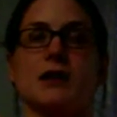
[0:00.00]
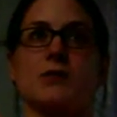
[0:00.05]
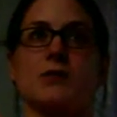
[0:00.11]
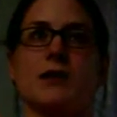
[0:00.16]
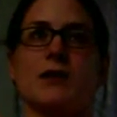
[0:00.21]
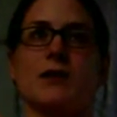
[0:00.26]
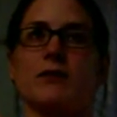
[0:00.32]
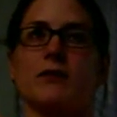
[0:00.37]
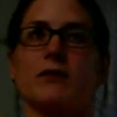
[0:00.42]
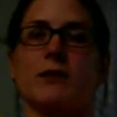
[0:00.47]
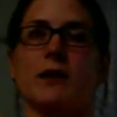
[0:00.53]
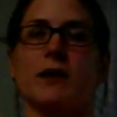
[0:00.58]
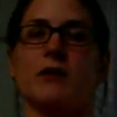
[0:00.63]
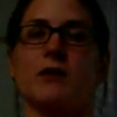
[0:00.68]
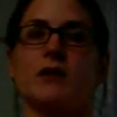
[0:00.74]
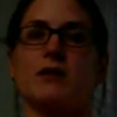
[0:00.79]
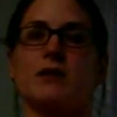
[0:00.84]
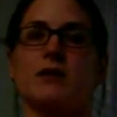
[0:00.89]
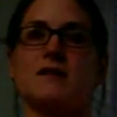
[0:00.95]
We have a red
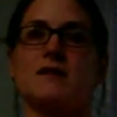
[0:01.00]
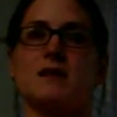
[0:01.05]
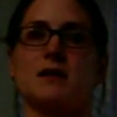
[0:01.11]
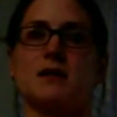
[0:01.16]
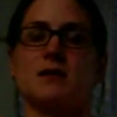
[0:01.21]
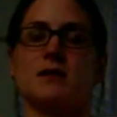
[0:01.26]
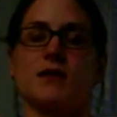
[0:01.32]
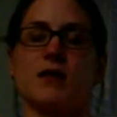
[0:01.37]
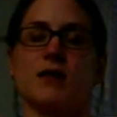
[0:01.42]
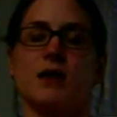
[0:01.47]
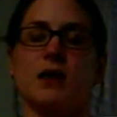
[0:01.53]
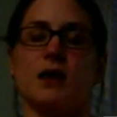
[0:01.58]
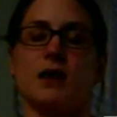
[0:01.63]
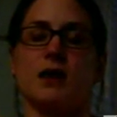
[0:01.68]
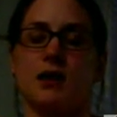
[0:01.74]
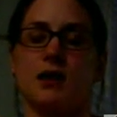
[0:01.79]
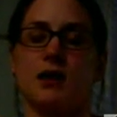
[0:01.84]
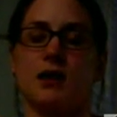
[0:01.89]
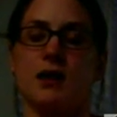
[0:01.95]
oak in the center of the
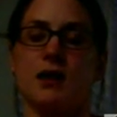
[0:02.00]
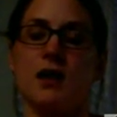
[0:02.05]
yard.